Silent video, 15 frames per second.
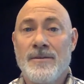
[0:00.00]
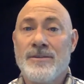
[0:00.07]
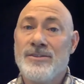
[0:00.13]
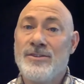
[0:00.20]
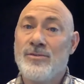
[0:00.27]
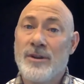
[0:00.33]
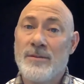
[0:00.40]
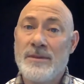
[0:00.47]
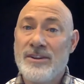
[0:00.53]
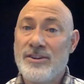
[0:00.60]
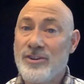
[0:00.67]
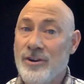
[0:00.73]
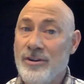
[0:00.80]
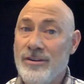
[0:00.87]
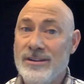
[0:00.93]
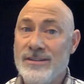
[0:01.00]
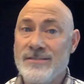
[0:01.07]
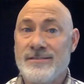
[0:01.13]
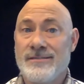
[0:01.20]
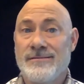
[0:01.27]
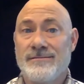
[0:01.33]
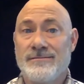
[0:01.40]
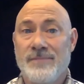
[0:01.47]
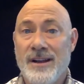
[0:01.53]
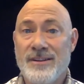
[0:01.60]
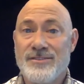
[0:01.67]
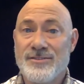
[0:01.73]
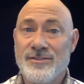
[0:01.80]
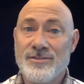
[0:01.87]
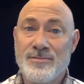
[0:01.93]
Do you want to be encouraged by
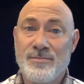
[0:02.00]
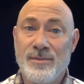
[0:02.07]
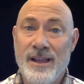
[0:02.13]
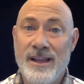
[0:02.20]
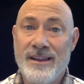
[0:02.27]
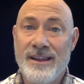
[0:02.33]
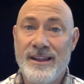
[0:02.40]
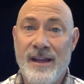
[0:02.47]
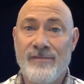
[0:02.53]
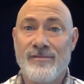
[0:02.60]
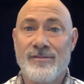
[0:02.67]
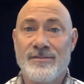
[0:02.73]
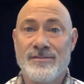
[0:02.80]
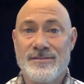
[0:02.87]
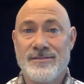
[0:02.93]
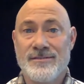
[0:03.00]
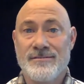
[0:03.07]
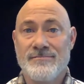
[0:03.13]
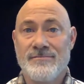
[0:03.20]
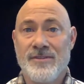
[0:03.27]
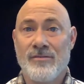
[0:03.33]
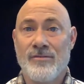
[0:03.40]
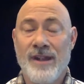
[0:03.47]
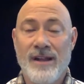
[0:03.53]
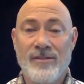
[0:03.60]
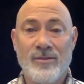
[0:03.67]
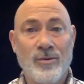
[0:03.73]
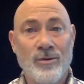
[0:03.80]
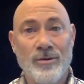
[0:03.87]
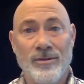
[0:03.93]
church planning efforts around
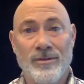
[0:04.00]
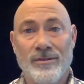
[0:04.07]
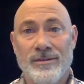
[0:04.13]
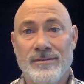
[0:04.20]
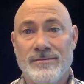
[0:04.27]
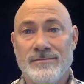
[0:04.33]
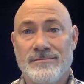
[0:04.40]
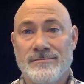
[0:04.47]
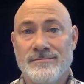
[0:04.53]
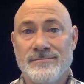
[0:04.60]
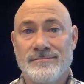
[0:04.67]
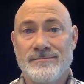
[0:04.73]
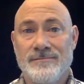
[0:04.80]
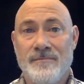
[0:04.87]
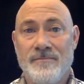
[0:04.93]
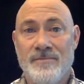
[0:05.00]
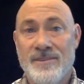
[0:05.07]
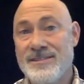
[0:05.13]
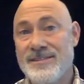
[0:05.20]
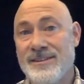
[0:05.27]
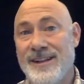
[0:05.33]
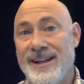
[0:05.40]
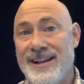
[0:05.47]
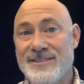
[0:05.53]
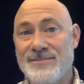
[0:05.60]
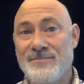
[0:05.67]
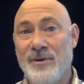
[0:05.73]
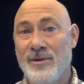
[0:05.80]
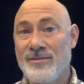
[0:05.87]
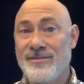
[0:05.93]
the world? This class
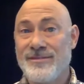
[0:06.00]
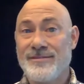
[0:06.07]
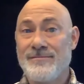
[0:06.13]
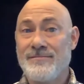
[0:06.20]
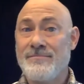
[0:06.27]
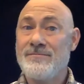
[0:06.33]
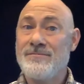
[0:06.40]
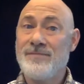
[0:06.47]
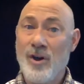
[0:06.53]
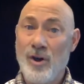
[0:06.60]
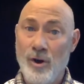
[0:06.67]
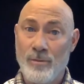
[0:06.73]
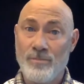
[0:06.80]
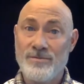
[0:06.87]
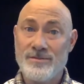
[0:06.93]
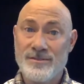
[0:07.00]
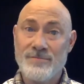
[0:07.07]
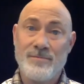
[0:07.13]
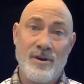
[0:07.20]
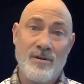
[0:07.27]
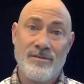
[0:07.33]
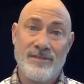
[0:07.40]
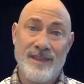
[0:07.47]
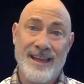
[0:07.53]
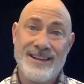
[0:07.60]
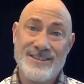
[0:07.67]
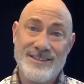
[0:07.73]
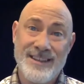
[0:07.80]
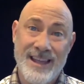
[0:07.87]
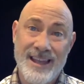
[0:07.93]
both hopes to both
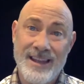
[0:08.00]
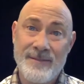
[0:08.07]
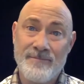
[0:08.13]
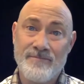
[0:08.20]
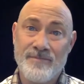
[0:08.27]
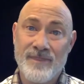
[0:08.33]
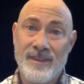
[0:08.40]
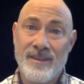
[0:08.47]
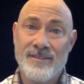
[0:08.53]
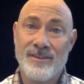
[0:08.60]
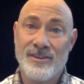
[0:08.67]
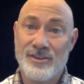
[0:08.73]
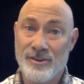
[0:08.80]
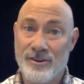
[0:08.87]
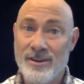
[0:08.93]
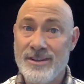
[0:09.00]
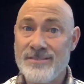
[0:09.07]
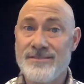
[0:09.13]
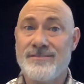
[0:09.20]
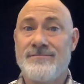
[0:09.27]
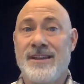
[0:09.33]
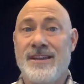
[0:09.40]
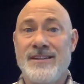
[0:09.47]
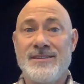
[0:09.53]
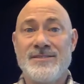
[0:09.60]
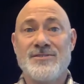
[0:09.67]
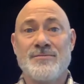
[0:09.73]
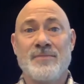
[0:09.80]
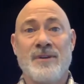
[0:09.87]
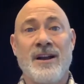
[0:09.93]
educate the curious, and
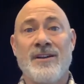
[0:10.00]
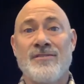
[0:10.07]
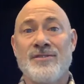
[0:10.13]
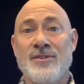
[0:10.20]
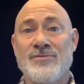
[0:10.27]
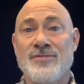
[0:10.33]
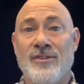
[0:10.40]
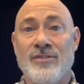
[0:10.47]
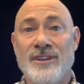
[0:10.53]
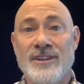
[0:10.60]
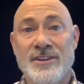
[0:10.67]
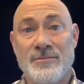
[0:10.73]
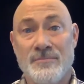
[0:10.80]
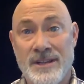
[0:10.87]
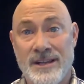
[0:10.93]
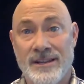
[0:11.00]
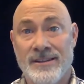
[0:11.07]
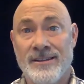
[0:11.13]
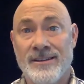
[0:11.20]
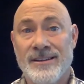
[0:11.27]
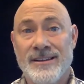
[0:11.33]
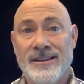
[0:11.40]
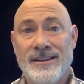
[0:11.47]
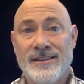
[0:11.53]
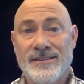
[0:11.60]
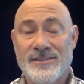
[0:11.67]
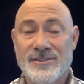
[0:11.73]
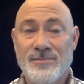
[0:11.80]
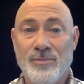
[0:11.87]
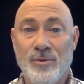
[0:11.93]
inspire those already committed to
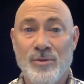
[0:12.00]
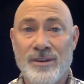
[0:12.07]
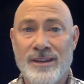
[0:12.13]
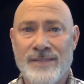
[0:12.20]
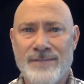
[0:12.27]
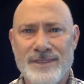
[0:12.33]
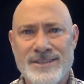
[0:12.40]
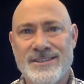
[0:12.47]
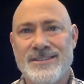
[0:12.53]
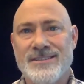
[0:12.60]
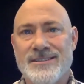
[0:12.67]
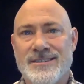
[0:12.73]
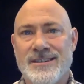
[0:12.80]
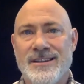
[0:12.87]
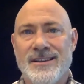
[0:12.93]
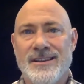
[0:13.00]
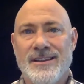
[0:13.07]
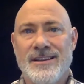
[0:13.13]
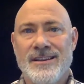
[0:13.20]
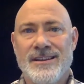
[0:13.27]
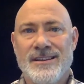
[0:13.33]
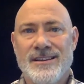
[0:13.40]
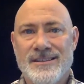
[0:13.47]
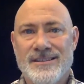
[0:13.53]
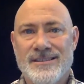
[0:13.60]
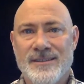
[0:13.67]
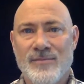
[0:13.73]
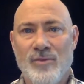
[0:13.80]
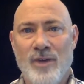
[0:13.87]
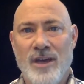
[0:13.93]
supporting missions in
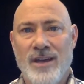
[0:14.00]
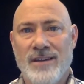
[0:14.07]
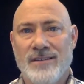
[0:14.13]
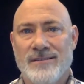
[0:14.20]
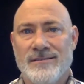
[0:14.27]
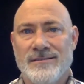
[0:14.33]
some way.